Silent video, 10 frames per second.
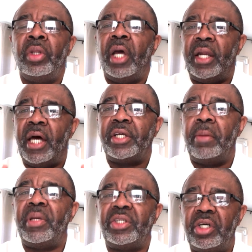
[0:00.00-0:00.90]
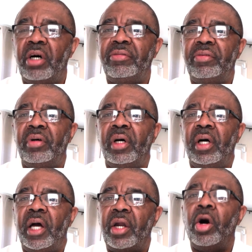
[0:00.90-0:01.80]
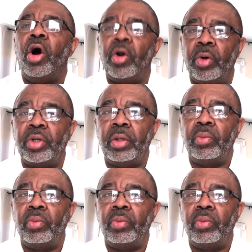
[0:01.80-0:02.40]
And that can be tough and hard on you.